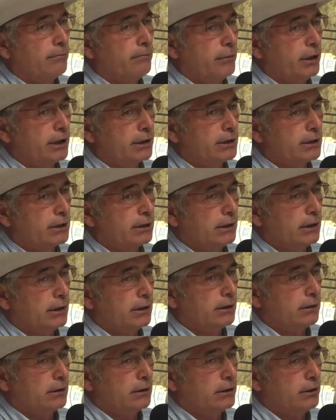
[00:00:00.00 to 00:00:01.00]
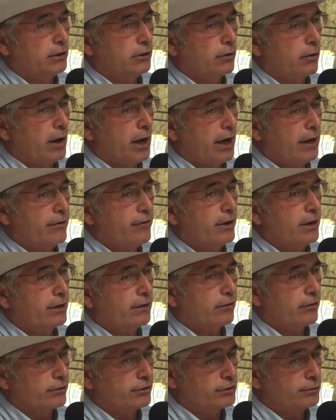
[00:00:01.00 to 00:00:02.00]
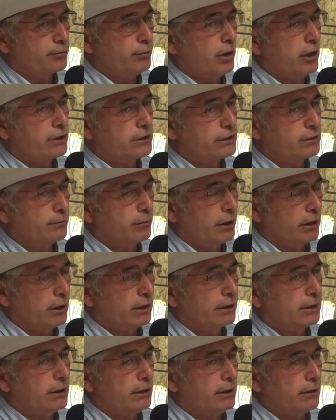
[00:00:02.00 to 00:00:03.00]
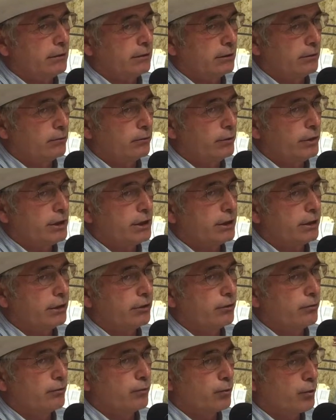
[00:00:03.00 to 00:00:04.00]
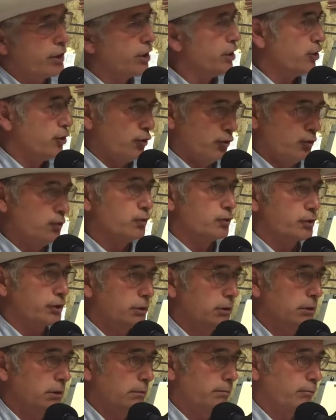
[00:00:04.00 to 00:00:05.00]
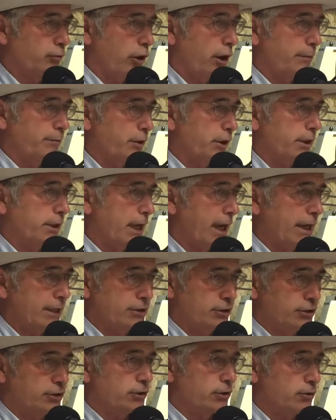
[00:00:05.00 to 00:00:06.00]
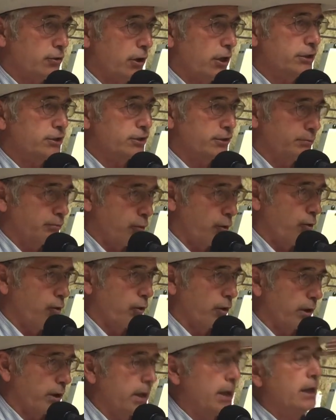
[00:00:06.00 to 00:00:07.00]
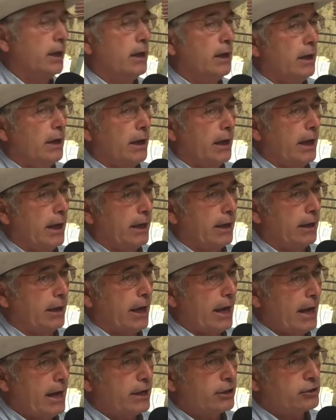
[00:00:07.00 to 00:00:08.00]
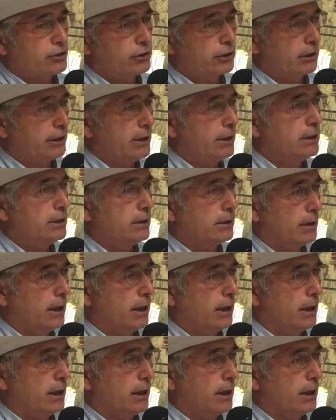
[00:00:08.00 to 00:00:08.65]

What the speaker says: But you know, I think there's a possibility that we could reduce property taxes across the board and actually